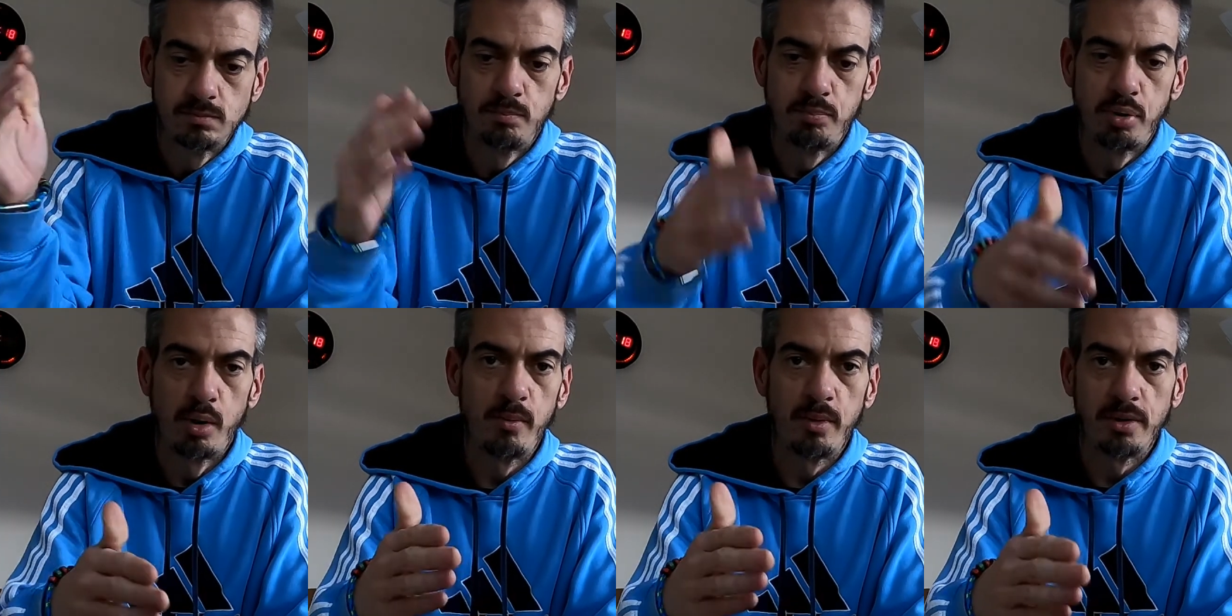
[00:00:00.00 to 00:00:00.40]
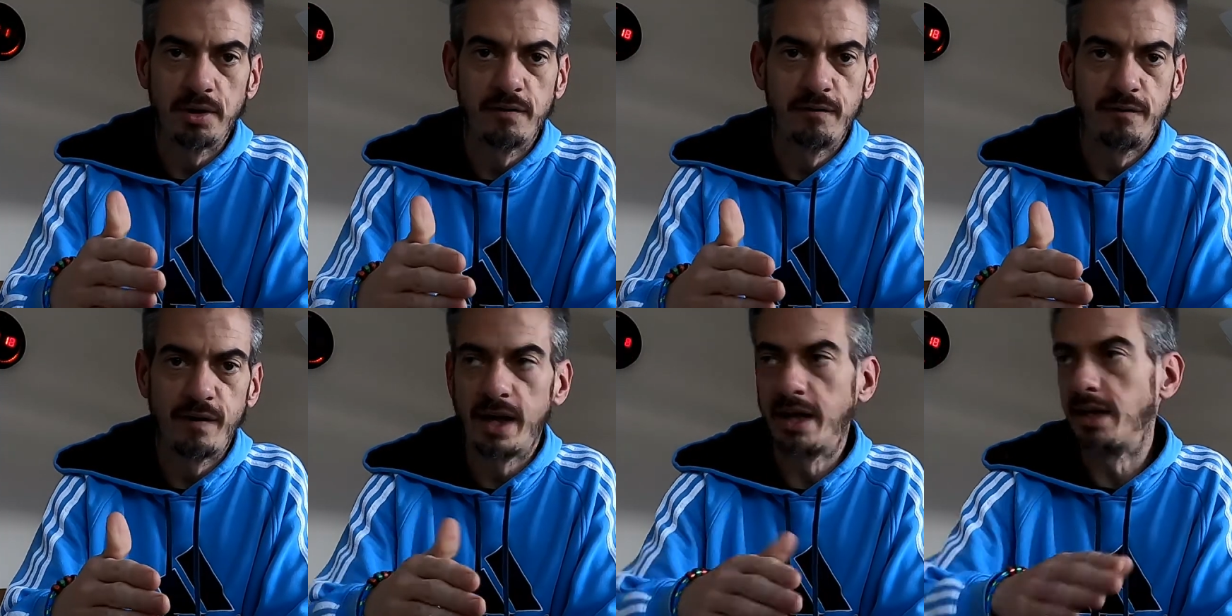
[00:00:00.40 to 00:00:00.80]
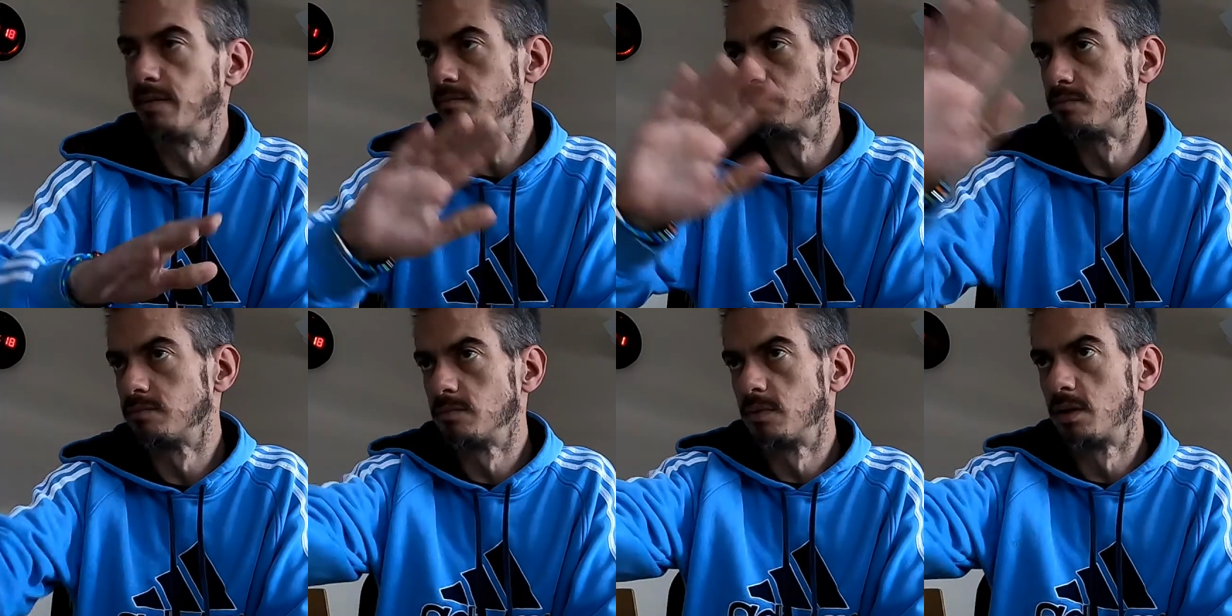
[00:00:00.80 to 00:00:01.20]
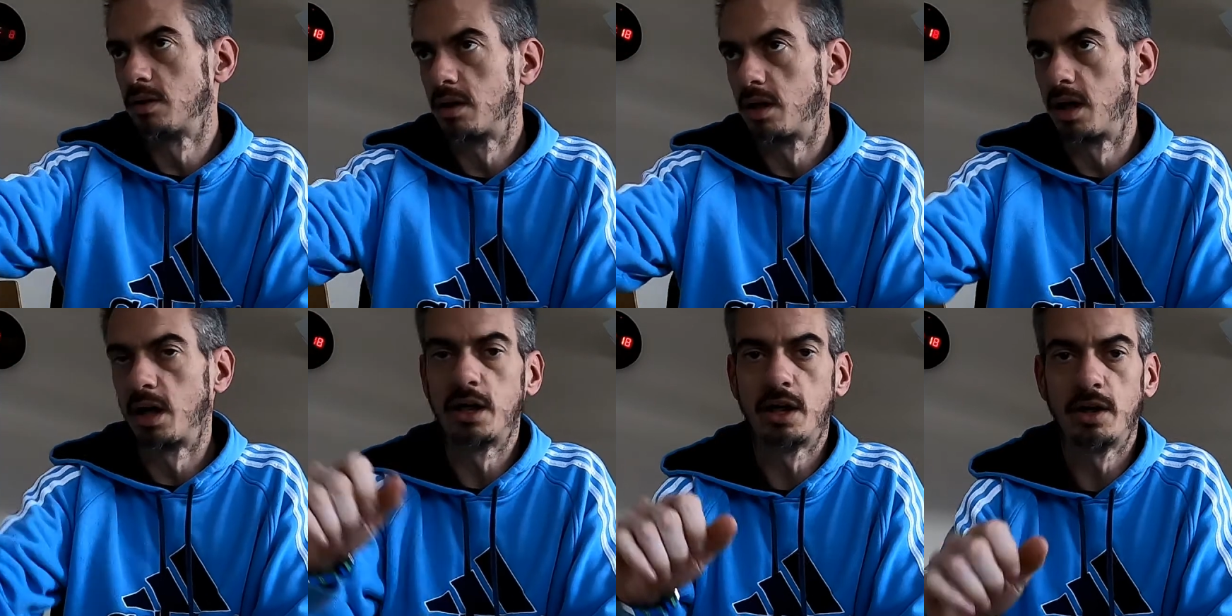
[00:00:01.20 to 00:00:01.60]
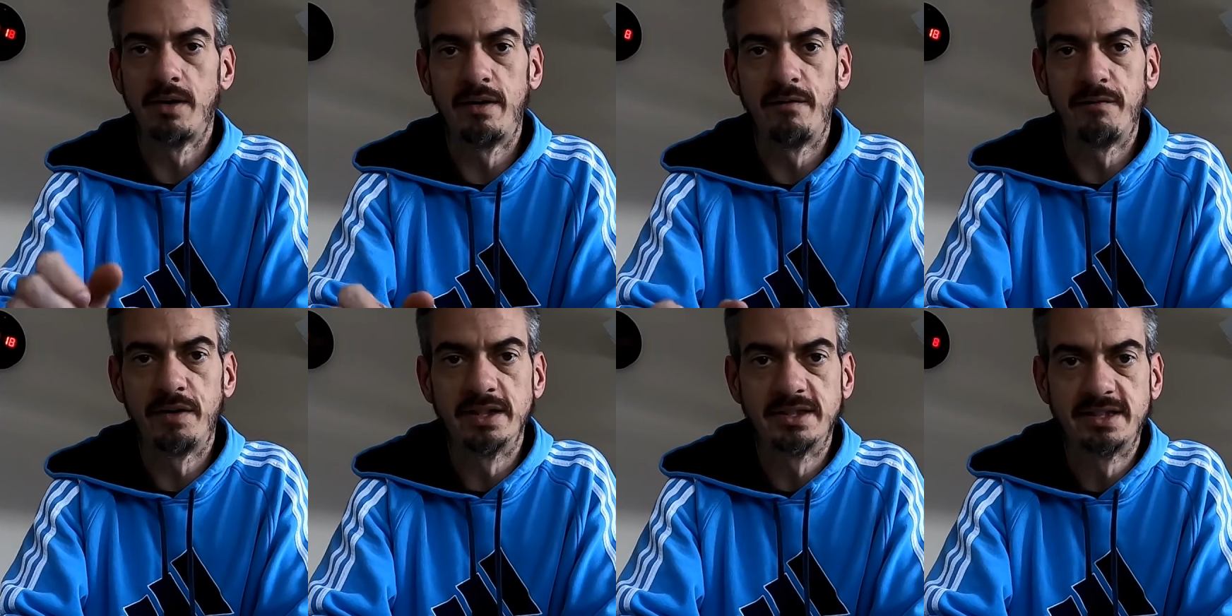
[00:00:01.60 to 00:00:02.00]
put them on your feet and go
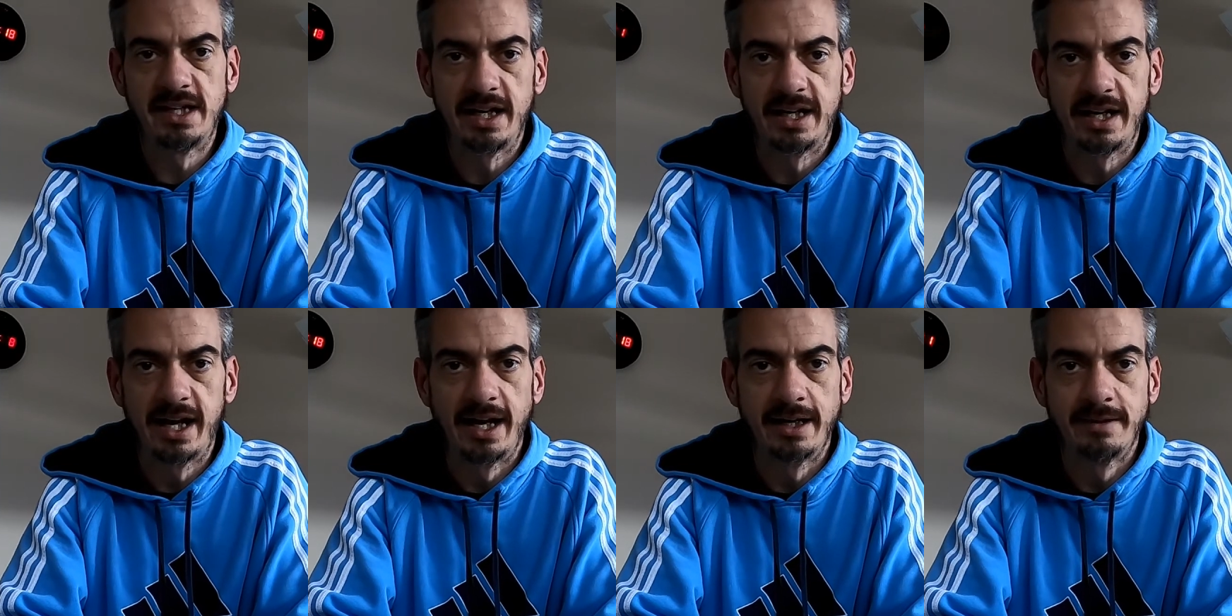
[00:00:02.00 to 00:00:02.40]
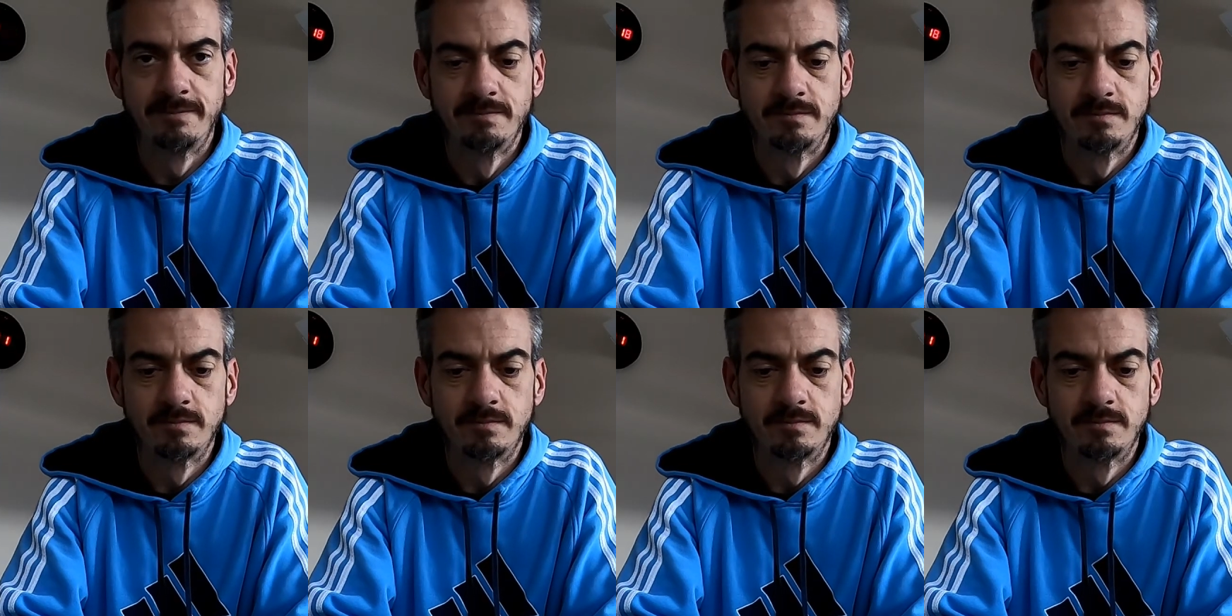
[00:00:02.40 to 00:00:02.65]
out for your 10k.